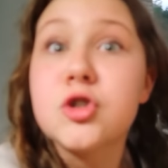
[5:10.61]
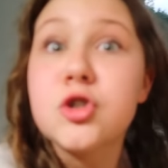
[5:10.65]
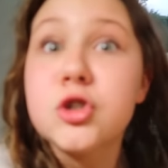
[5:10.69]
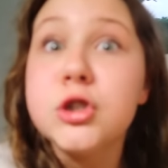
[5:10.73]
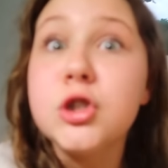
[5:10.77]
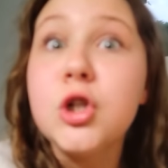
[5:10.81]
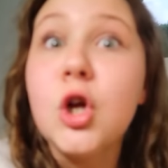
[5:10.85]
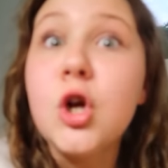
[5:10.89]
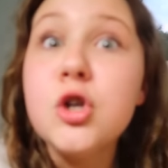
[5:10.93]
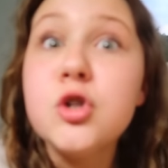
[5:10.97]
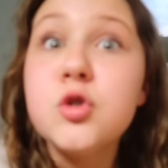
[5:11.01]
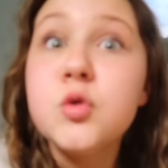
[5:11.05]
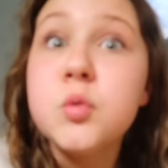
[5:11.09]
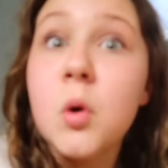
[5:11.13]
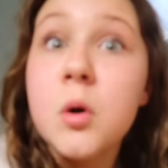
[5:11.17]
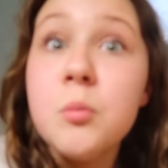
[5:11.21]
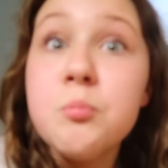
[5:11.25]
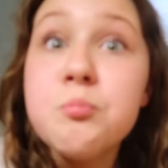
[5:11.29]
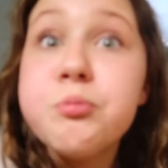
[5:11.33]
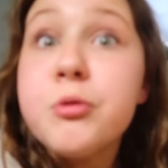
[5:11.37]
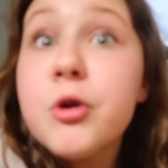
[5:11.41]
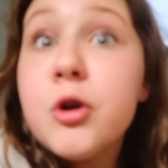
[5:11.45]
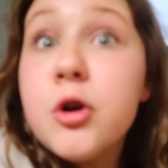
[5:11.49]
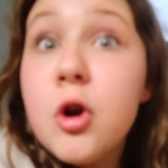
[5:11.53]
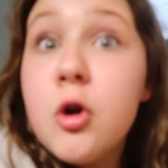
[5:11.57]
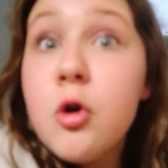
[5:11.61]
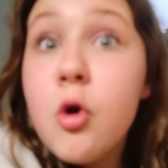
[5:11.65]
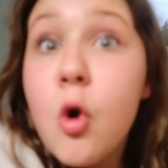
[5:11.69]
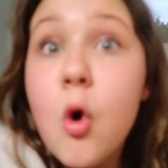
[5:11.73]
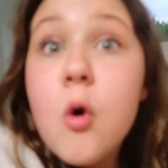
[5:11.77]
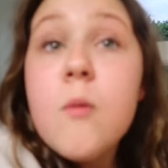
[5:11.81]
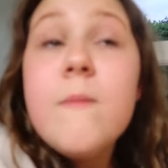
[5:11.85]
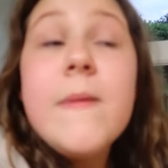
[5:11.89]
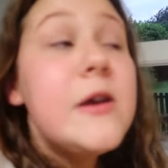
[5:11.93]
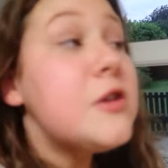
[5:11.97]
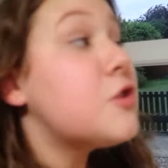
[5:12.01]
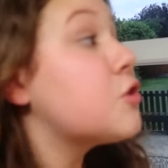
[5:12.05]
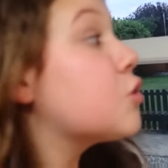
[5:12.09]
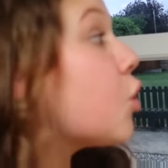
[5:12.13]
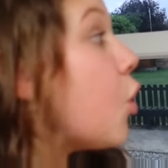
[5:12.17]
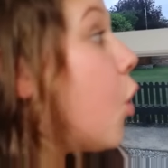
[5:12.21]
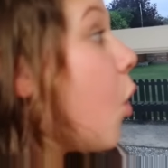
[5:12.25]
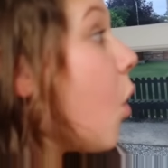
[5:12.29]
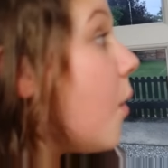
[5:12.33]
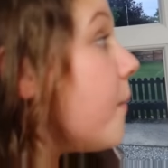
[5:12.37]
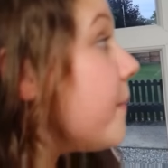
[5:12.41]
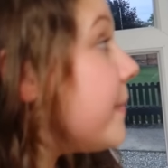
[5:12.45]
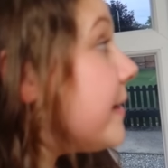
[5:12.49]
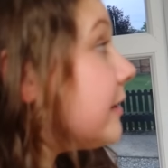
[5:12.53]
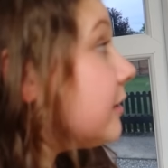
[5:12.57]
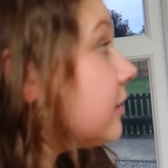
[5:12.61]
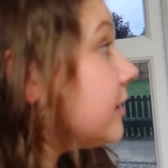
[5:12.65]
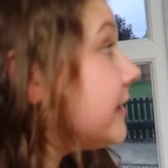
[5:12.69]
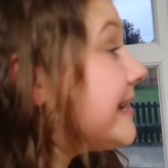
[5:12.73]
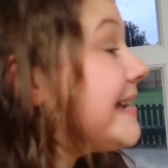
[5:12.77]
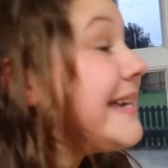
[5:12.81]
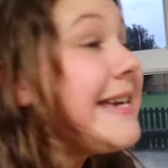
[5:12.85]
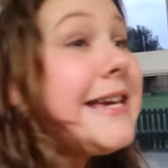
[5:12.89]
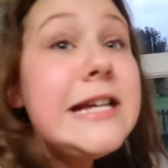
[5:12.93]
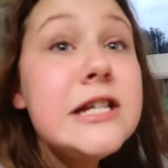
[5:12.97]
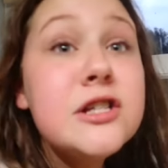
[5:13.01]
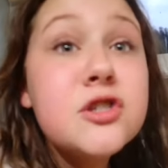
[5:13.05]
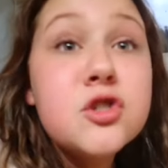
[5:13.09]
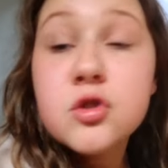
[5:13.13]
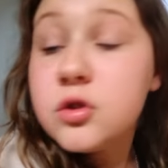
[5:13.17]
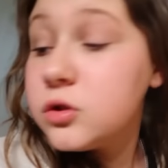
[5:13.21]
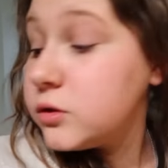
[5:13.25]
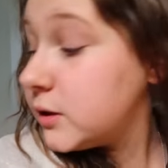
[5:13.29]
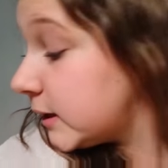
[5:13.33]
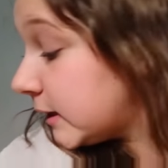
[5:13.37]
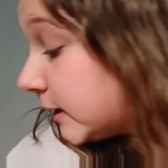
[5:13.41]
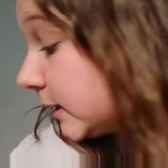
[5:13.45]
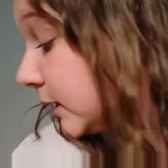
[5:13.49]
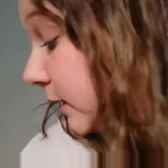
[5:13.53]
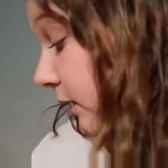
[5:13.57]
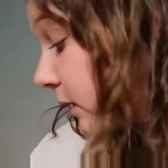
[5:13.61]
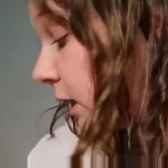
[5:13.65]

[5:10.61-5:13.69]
a close one. Bruno almost caught me, like he saw the,